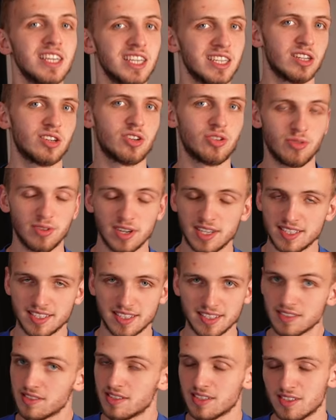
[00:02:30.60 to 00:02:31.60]

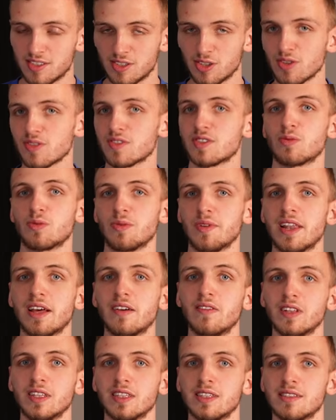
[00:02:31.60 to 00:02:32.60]
increases testosterone
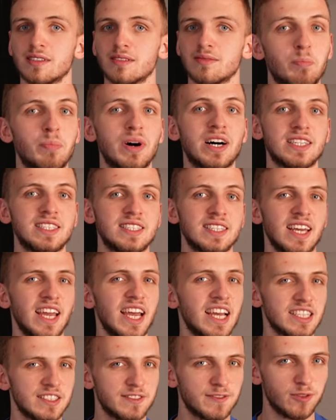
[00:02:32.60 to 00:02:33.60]
levels. But
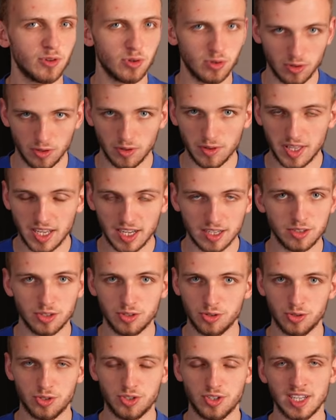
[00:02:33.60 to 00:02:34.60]
as for all the other
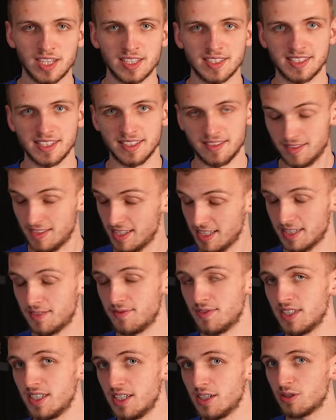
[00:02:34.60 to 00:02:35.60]
nutrients in this
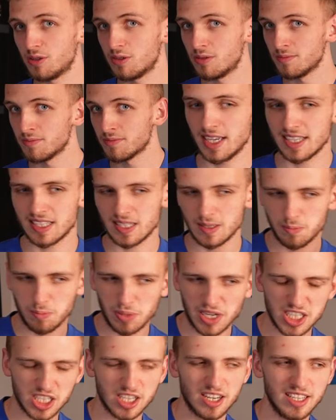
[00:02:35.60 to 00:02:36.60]
video,
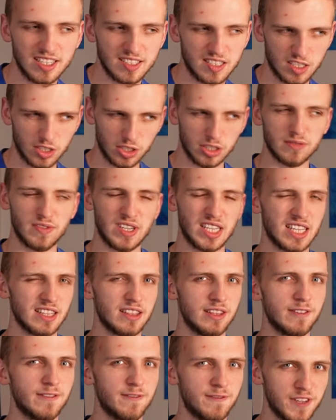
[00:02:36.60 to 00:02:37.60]
especially solving a
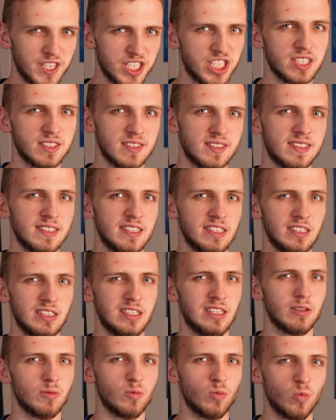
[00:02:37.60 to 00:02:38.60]

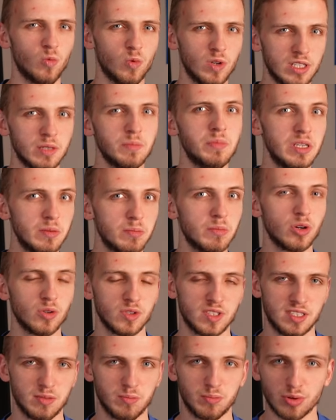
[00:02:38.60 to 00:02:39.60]
deficiency will be
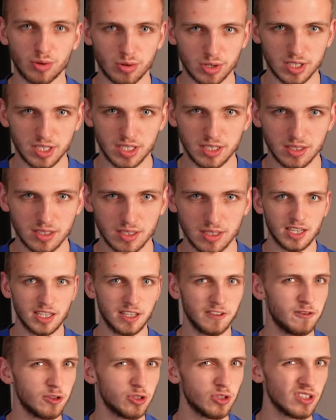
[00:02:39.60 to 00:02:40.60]
most important. And
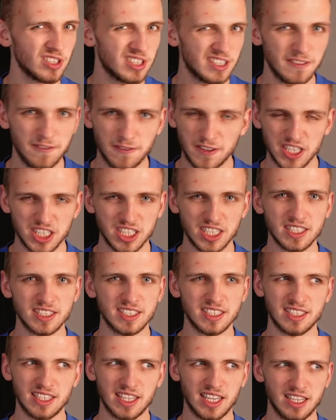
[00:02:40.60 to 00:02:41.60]
if you're not deficient
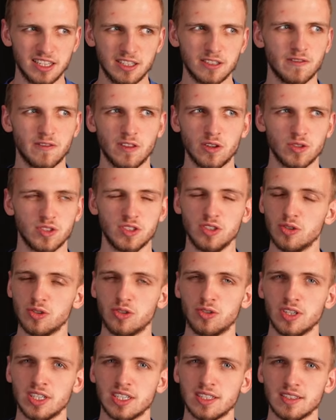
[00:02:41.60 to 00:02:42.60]
in any of those
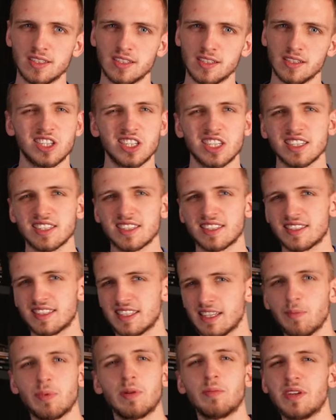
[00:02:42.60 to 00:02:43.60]
nutrients, just
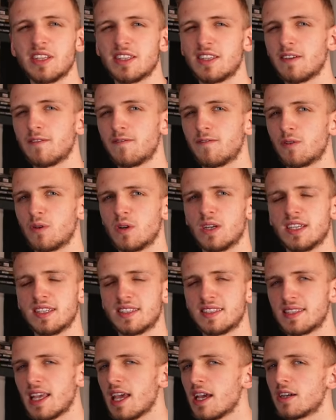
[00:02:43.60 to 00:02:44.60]
supplementing for the
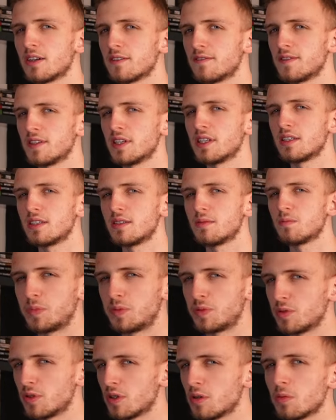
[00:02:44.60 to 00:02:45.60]
sake of it
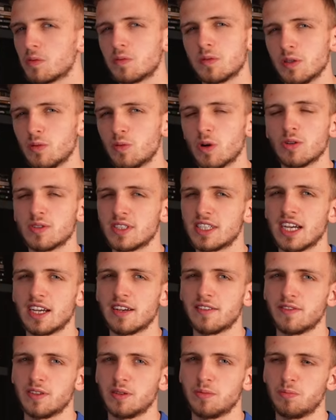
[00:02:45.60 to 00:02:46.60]
probably won't
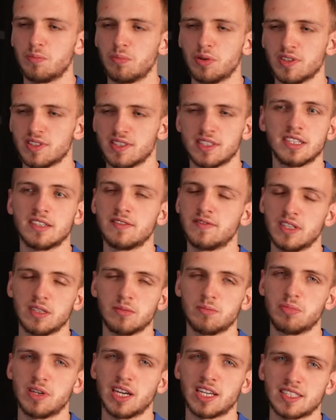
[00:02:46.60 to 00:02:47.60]
have a positive
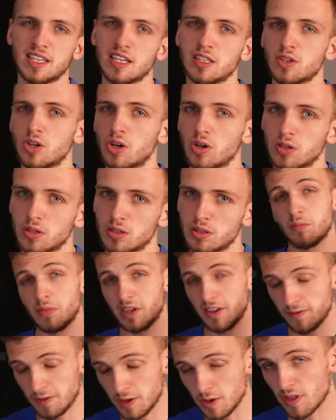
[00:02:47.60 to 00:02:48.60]
impact at all.
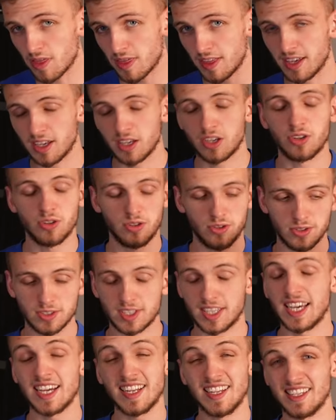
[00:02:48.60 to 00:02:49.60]
But if you think you're
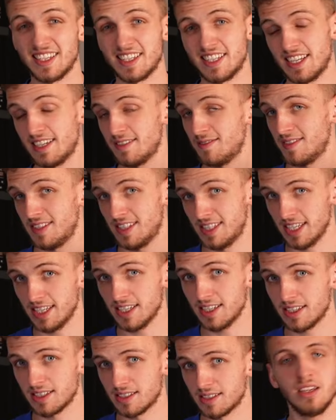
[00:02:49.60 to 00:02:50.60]
not getting enough
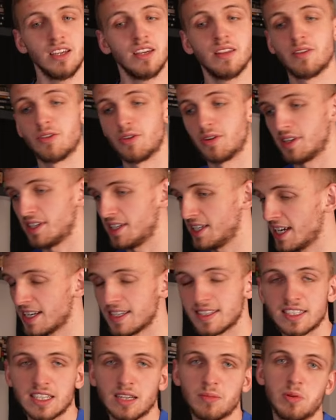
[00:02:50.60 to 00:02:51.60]
zinc, either get a
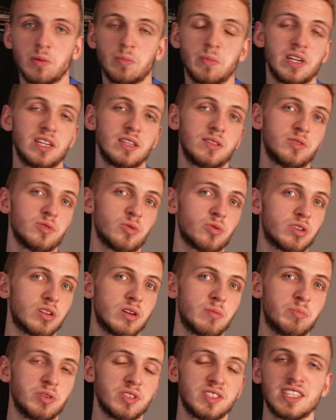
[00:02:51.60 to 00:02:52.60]
supplement
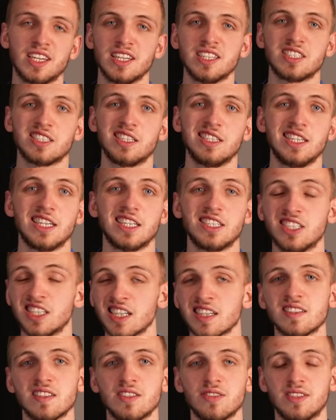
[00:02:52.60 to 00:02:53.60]
or potentially
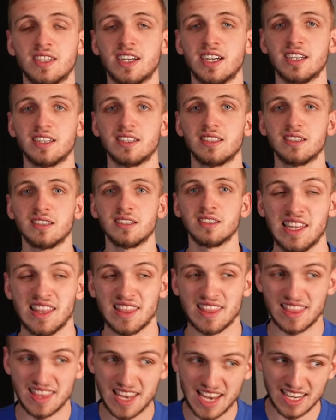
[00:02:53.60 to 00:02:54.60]
adjust your diet
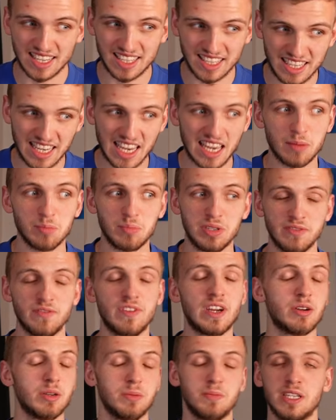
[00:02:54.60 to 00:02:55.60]
and that can be
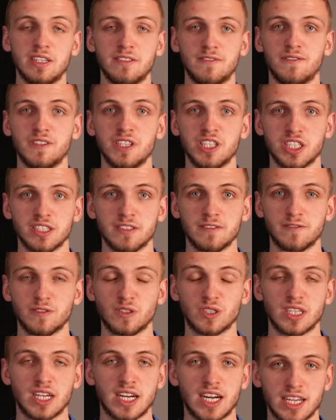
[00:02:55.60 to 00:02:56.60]
very beneficial
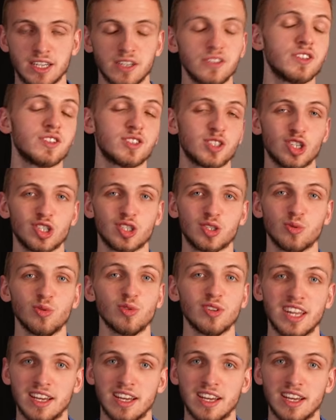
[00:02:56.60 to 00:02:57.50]
for higher testosterone